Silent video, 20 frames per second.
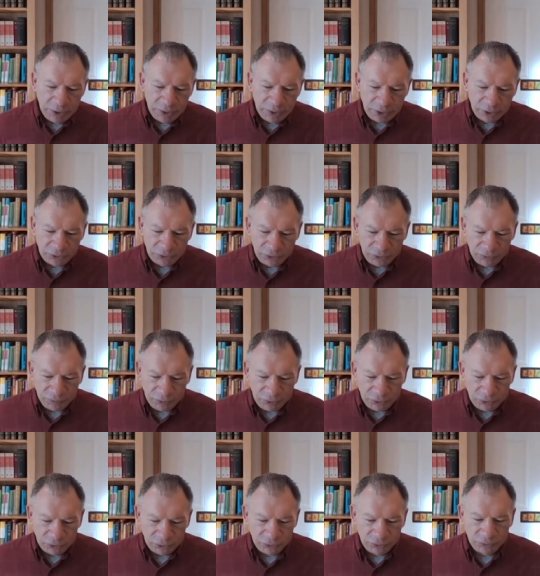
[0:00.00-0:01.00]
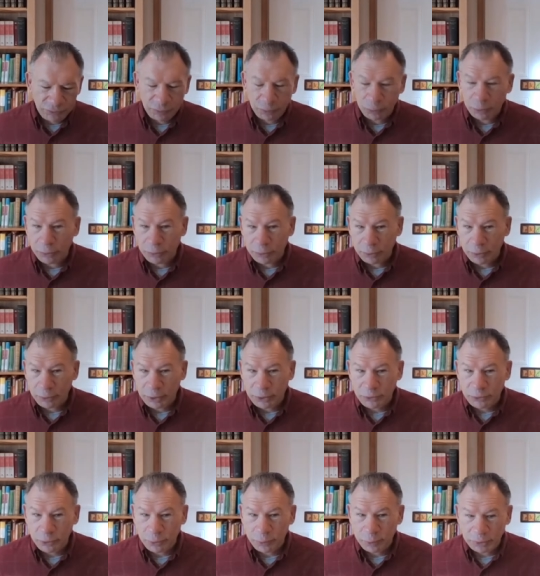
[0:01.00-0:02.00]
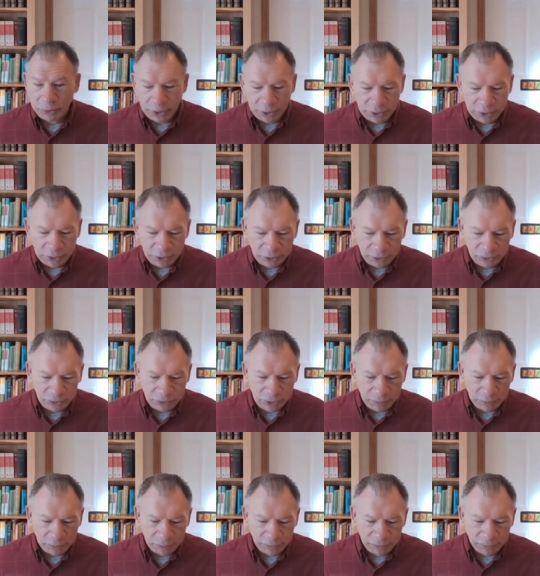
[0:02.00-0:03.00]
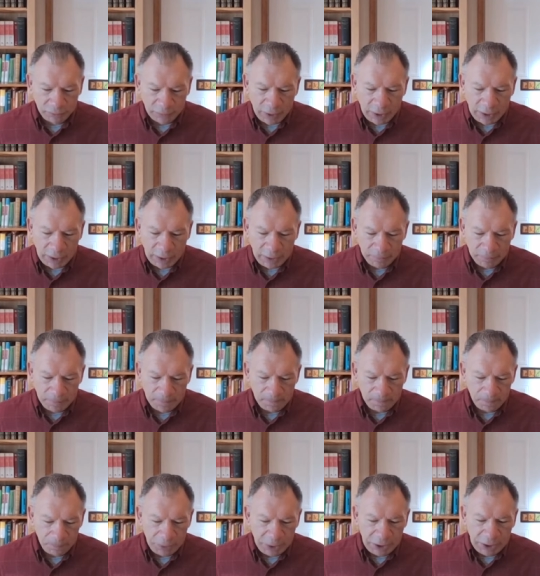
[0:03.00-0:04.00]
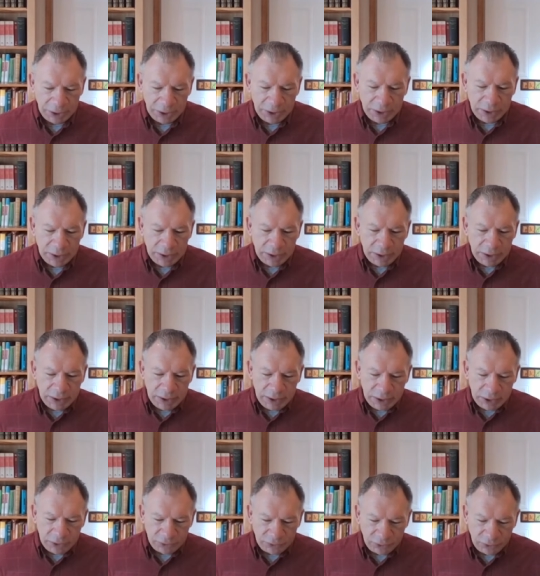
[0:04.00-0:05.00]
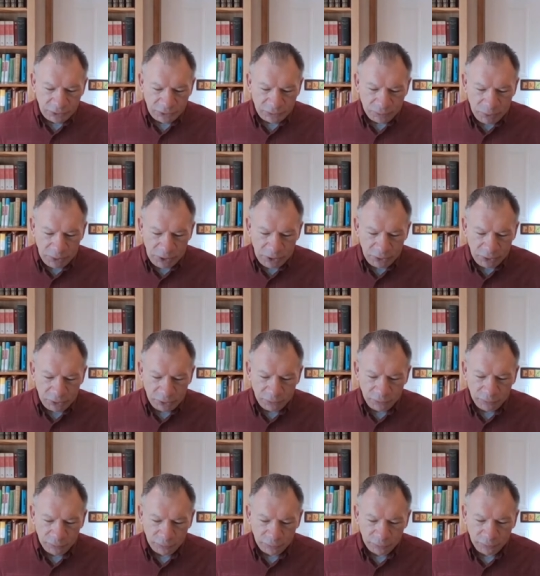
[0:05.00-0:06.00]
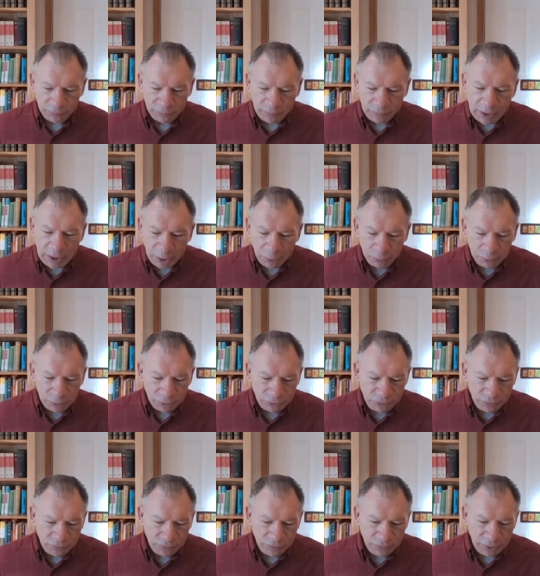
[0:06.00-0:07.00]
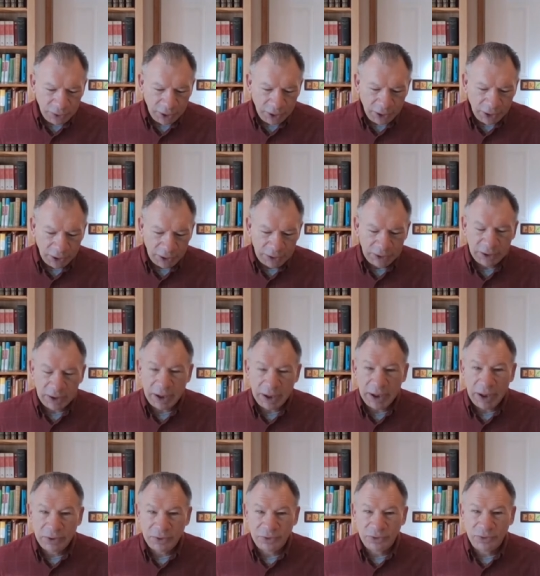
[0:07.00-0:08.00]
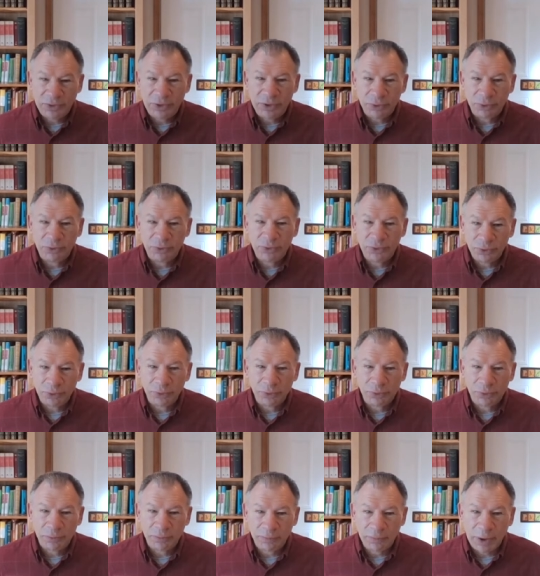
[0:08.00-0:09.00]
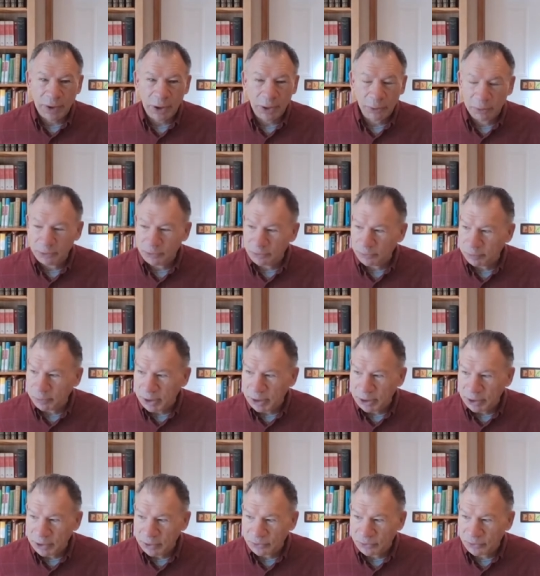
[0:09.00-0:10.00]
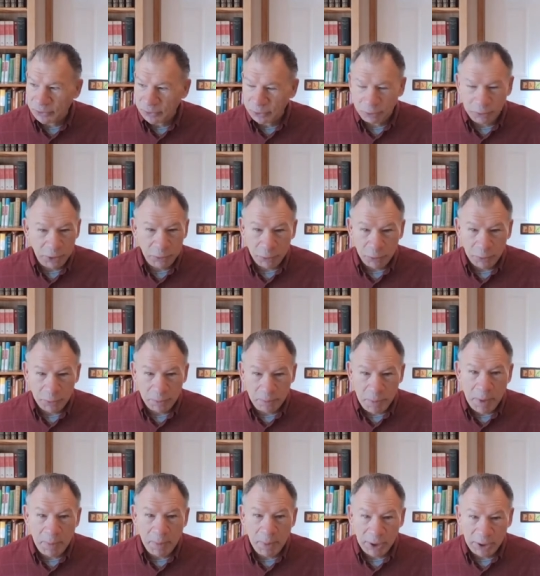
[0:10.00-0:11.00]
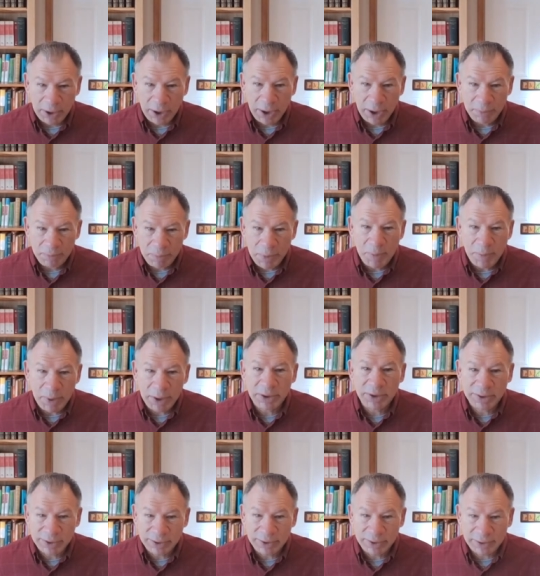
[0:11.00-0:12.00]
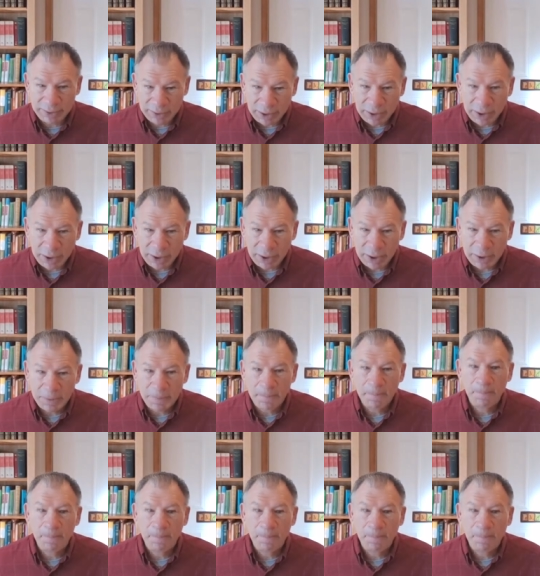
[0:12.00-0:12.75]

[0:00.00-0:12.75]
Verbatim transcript: That's Ephesians 4.32. But then into chapter 5, it says, Be therefore followers of God as dear children. Followers meaning it's the Greek word mimikai. Mimic God.